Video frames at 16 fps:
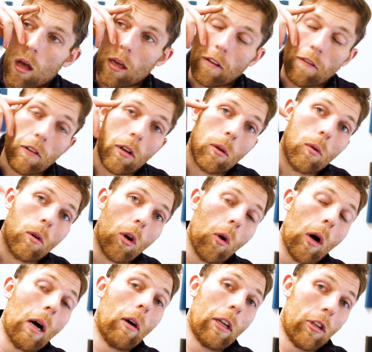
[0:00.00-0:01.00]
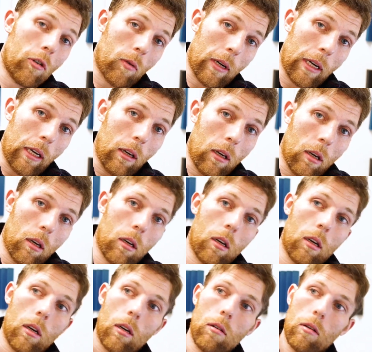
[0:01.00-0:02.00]
If you go out and drink
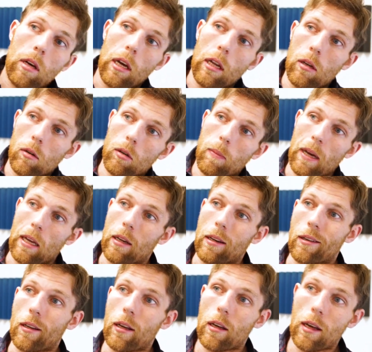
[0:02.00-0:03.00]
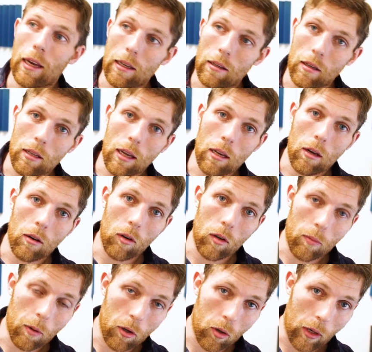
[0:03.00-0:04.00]
and you spend eight to ten
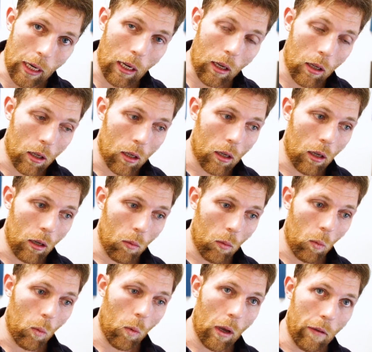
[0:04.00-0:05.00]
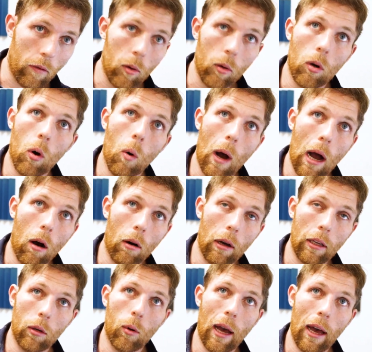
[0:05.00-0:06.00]
dollars per drink, if you go out and you